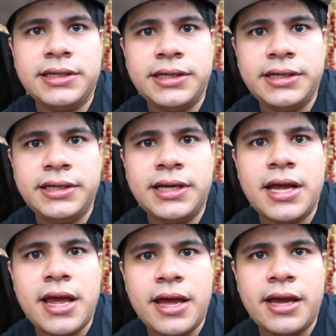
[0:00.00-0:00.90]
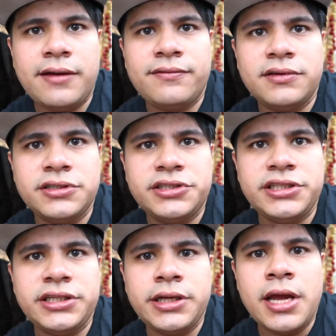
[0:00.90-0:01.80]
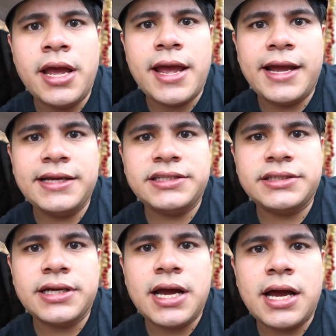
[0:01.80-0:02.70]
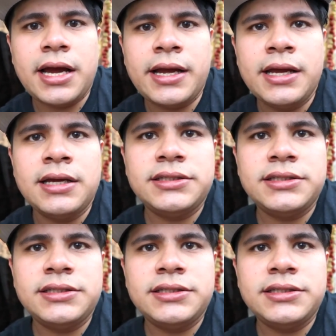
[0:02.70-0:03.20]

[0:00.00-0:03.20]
E, F, G, H, I.